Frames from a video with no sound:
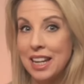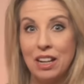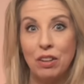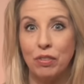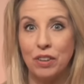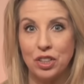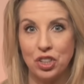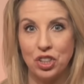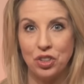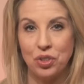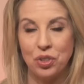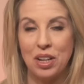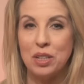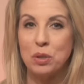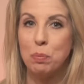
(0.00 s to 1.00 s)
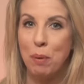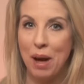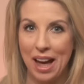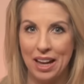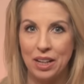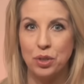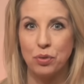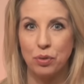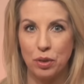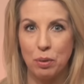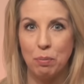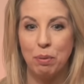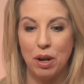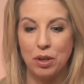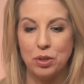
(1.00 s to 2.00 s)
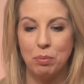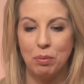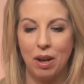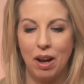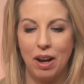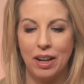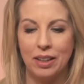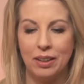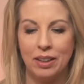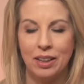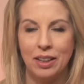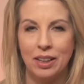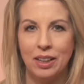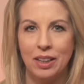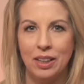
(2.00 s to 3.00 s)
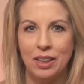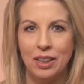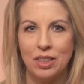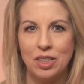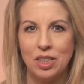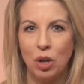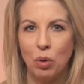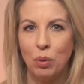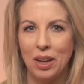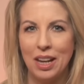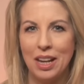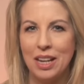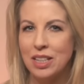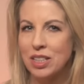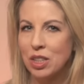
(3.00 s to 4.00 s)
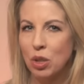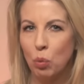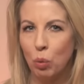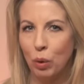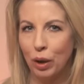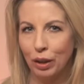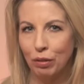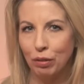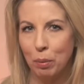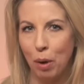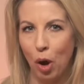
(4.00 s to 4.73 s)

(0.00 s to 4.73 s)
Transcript: inefficient and bad for the bottom line. So, is the work from